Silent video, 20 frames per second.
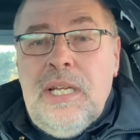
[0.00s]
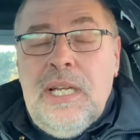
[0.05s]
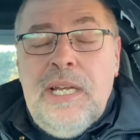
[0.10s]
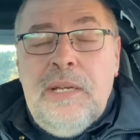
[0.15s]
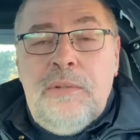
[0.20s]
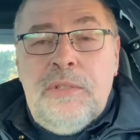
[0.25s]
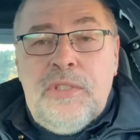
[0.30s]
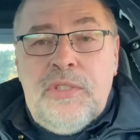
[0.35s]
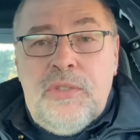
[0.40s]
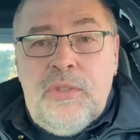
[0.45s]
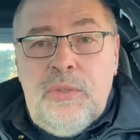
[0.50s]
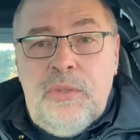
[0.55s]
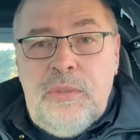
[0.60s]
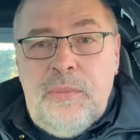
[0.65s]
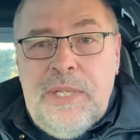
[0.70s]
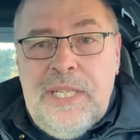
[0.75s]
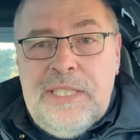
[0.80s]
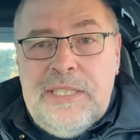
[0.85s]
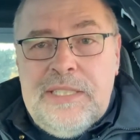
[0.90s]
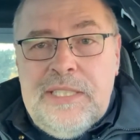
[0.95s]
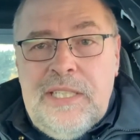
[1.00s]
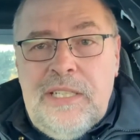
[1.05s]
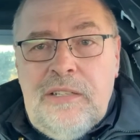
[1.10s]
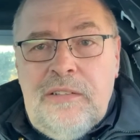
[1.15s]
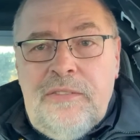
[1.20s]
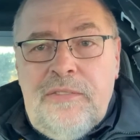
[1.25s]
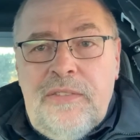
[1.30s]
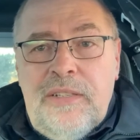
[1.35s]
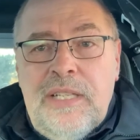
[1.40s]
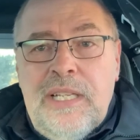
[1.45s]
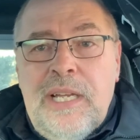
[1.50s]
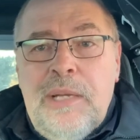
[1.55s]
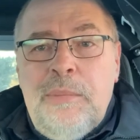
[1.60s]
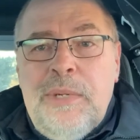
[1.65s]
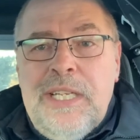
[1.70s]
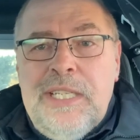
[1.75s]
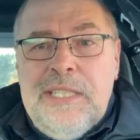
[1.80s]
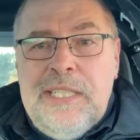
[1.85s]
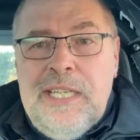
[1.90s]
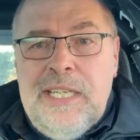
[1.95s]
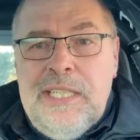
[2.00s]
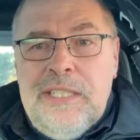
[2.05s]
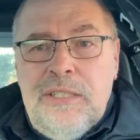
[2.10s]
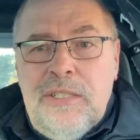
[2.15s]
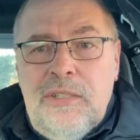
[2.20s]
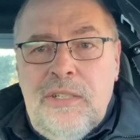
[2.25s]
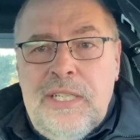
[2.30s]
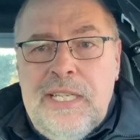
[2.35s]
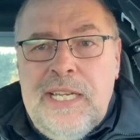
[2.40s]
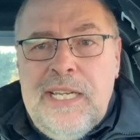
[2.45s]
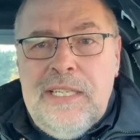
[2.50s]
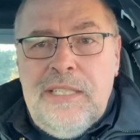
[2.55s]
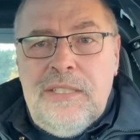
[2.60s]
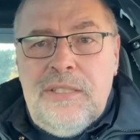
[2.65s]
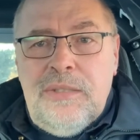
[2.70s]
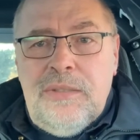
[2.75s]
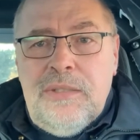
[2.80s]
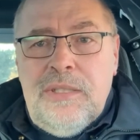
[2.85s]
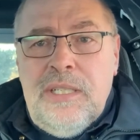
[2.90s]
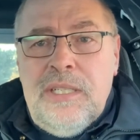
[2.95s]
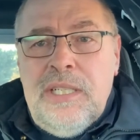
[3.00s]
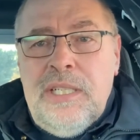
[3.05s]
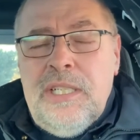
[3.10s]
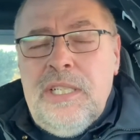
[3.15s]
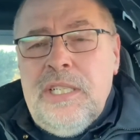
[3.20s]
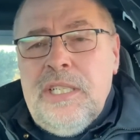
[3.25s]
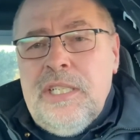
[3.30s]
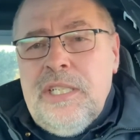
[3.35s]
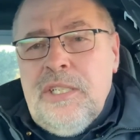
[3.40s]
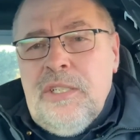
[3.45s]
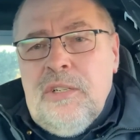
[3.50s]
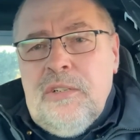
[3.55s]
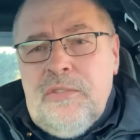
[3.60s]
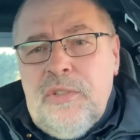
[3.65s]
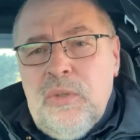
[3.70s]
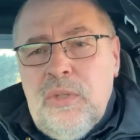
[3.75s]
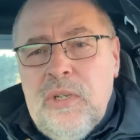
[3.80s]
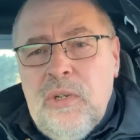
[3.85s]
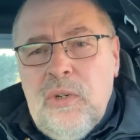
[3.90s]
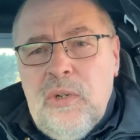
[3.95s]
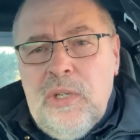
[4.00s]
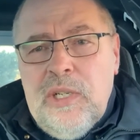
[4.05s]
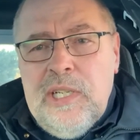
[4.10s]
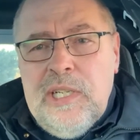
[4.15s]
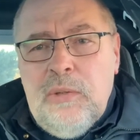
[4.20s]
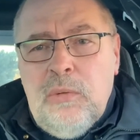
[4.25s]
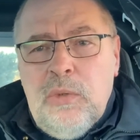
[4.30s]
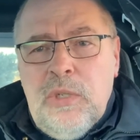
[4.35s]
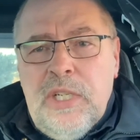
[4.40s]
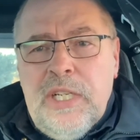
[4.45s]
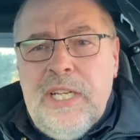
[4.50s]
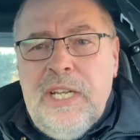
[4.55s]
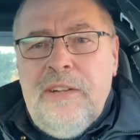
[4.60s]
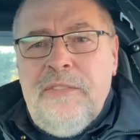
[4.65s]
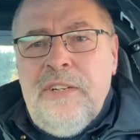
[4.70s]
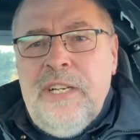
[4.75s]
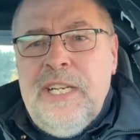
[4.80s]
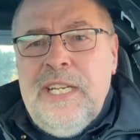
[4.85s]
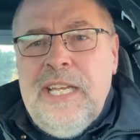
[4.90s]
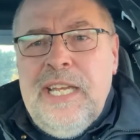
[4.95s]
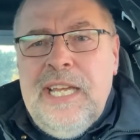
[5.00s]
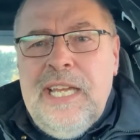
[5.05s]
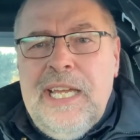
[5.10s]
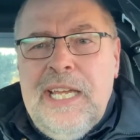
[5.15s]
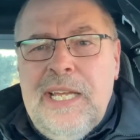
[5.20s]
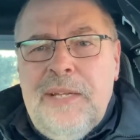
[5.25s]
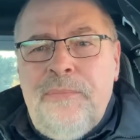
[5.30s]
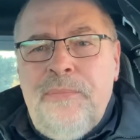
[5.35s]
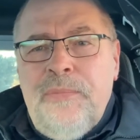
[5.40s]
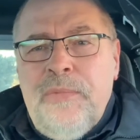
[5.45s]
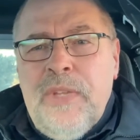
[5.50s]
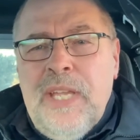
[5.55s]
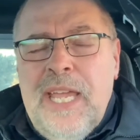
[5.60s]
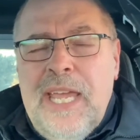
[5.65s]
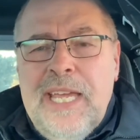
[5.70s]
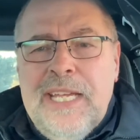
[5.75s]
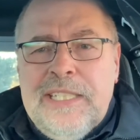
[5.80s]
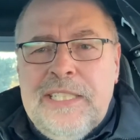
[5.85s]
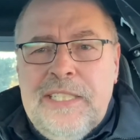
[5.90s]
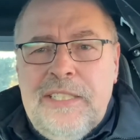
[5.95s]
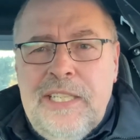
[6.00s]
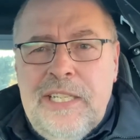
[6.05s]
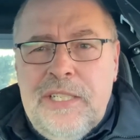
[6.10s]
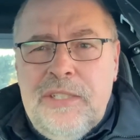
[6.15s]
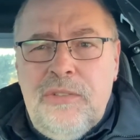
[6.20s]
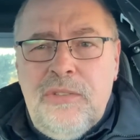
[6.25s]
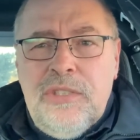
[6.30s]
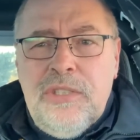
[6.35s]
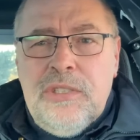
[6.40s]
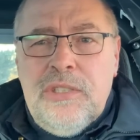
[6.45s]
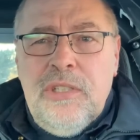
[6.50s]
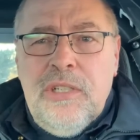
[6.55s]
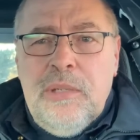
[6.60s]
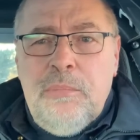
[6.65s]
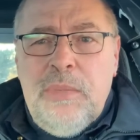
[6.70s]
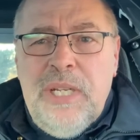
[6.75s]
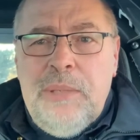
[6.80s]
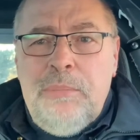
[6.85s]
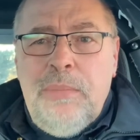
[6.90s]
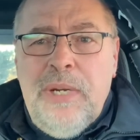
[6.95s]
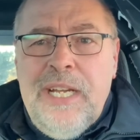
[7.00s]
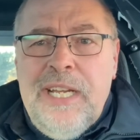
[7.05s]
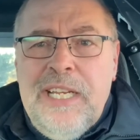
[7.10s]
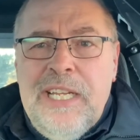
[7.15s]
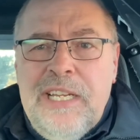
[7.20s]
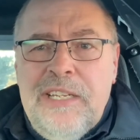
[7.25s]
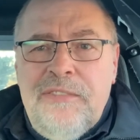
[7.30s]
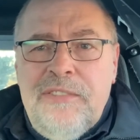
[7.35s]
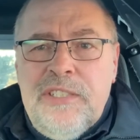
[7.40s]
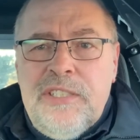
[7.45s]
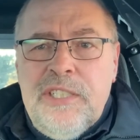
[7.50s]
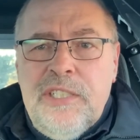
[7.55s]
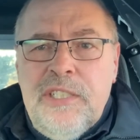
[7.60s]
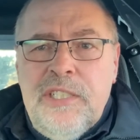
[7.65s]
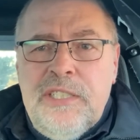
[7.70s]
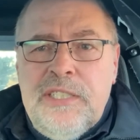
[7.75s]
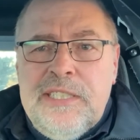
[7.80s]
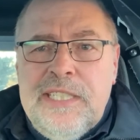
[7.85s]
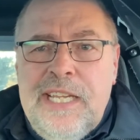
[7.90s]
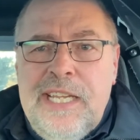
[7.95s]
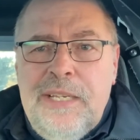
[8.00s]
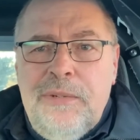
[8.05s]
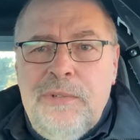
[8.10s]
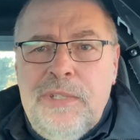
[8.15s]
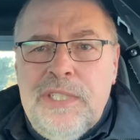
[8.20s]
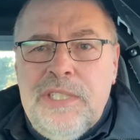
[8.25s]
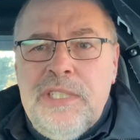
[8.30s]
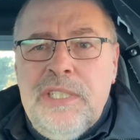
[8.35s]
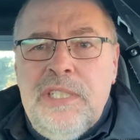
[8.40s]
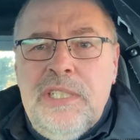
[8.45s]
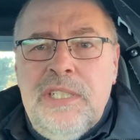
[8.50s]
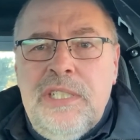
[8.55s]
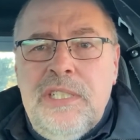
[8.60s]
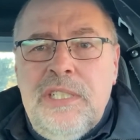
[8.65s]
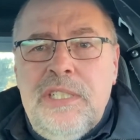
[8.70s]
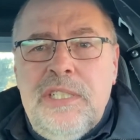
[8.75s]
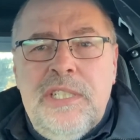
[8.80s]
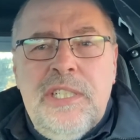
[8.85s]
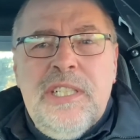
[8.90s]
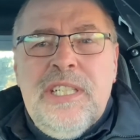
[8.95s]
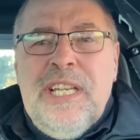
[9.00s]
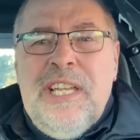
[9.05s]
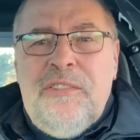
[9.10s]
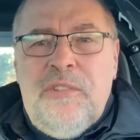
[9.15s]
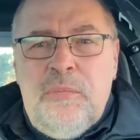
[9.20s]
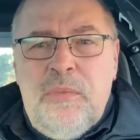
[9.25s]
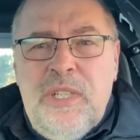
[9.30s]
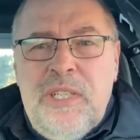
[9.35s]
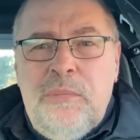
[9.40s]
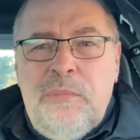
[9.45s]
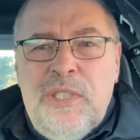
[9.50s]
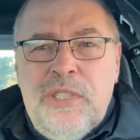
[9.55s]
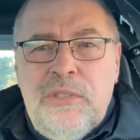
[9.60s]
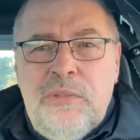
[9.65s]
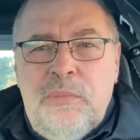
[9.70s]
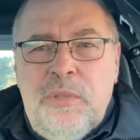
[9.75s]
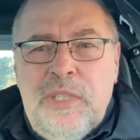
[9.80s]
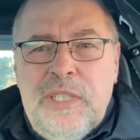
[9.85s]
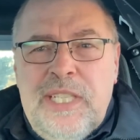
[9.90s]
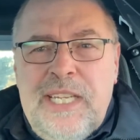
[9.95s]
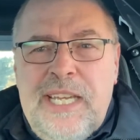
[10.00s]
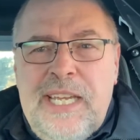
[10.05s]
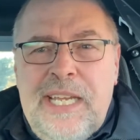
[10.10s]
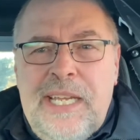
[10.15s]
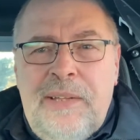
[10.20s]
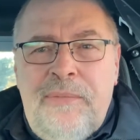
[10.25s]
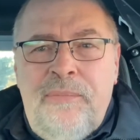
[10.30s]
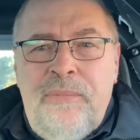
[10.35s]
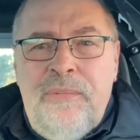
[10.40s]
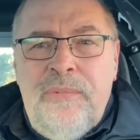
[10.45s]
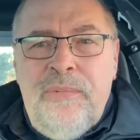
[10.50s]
I was true to myself. I maintained a good attitude. You know, if you go to work every day acting like you just took a big bite out of a turd sandwich, you're going to have a pretty miserable day.